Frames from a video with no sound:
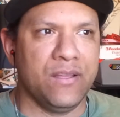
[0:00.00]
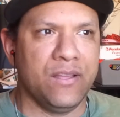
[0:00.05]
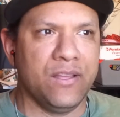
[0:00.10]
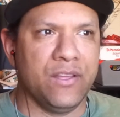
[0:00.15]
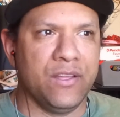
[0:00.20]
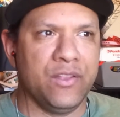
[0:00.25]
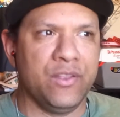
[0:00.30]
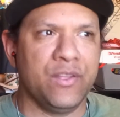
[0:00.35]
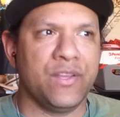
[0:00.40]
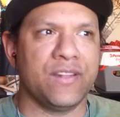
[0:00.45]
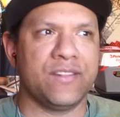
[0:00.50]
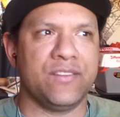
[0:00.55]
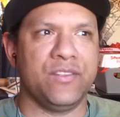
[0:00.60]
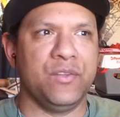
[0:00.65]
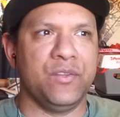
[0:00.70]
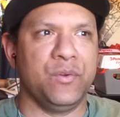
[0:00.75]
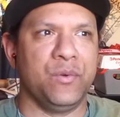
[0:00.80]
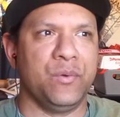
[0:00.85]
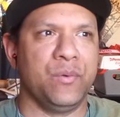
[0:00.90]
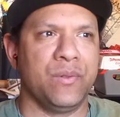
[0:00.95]
you get
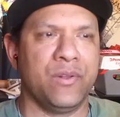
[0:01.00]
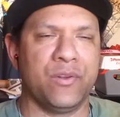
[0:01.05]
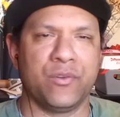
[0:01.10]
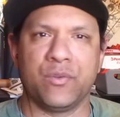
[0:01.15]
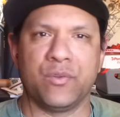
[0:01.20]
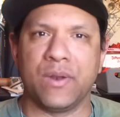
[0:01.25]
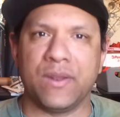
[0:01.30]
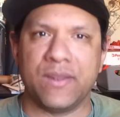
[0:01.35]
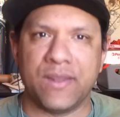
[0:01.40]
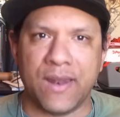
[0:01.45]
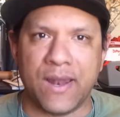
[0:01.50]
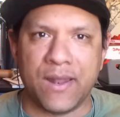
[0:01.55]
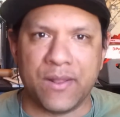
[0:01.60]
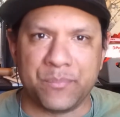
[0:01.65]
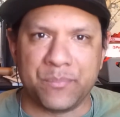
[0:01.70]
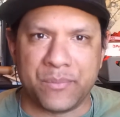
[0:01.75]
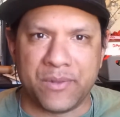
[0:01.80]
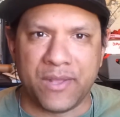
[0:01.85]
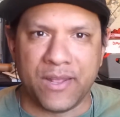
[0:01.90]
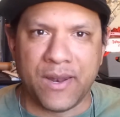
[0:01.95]
to, there's only 10
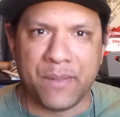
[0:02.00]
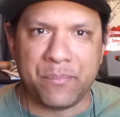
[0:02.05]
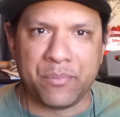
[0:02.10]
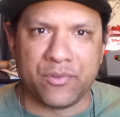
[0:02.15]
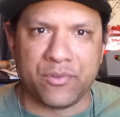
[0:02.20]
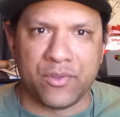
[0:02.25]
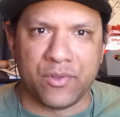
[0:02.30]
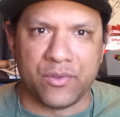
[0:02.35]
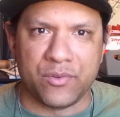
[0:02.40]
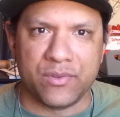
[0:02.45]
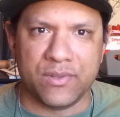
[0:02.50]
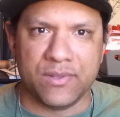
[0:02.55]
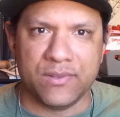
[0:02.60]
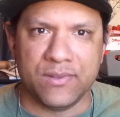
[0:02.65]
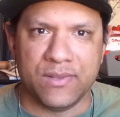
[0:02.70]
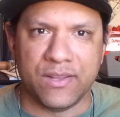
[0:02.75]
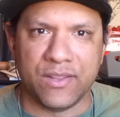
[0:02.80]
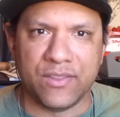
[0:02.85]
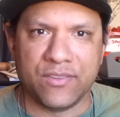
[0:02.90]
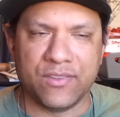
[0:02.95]
episodes
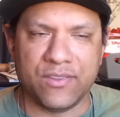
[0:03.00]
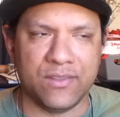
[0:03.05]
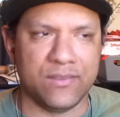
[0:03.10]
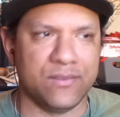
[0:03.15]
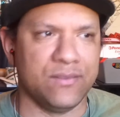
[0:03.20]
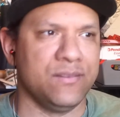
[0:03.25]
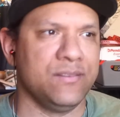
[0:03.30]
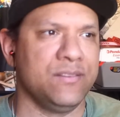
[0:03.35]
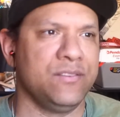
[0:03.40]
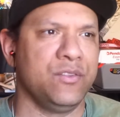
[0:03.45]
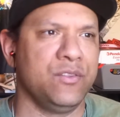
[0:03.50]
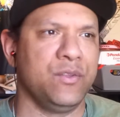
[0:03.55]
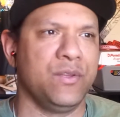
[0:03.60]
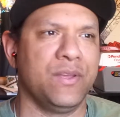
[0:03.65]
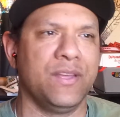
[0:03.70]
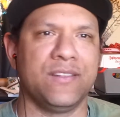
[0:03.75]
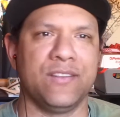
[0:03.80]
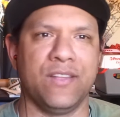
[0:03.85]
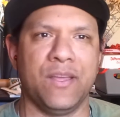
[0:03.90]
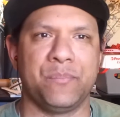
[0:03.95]
in this season, so you
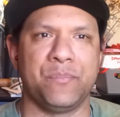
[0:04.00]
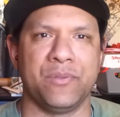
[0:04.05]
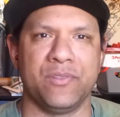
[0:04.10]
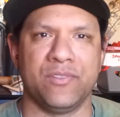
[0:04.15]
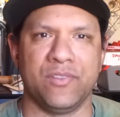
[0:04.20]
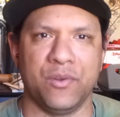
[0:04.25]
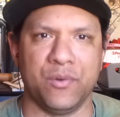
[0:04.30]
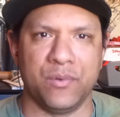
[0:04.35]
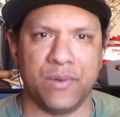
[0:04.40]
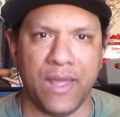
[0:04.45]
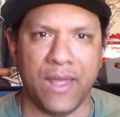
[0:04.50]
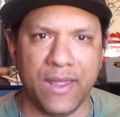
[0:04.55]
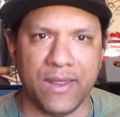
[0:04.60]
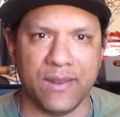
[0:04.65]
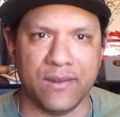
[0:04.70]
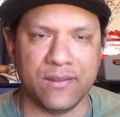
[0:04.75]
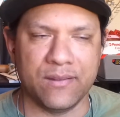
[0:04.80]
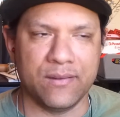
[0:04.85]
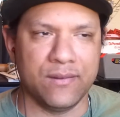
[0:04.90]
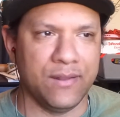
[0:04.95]
get to episode
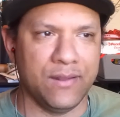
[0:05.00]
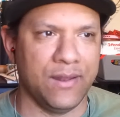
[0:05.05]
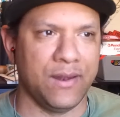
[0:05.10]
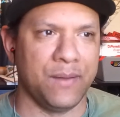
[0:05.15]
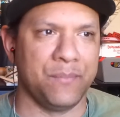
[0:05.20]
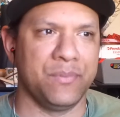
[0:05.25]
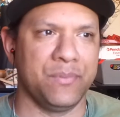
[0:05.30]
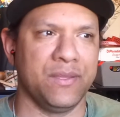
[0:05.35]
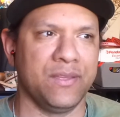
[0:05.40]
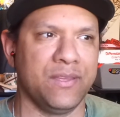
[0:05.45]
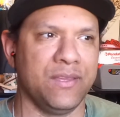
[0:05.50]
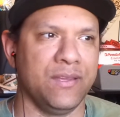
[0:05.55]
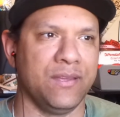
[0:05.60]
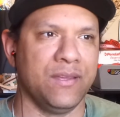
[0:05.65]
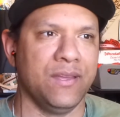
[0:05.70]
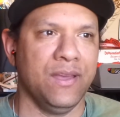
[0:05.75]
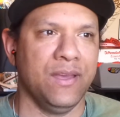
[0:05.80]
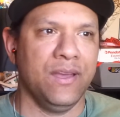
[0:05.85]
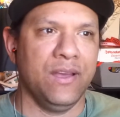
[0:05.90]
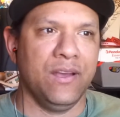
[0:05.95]
8, and I'm thinking,
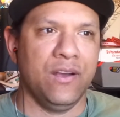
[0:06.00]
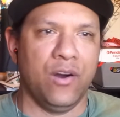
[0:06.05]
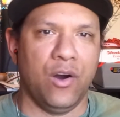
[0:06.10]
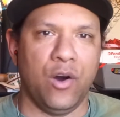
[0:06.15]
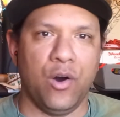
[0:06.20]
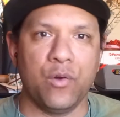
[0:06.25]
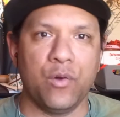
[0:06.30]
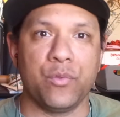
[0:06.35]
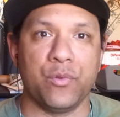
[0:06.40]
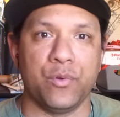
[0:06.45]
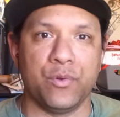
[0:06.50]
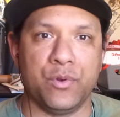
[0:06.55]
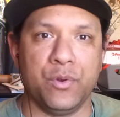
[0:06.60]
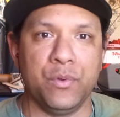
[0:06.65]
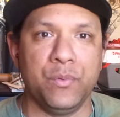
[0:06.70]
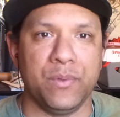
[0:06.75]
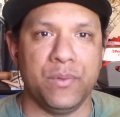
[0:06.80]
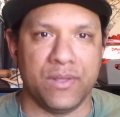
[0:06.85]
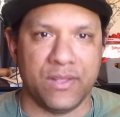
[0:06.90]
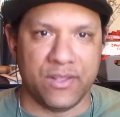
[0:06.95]
all they're
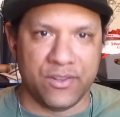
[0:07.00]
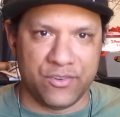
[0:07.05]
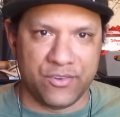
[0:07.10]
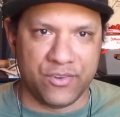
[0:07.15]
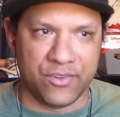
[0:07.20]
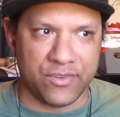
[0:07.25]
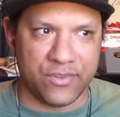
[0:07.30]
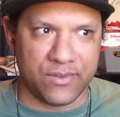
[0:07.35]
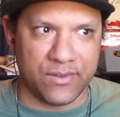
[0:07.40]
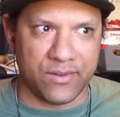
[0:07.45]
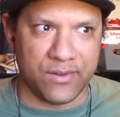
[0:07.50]
doing is just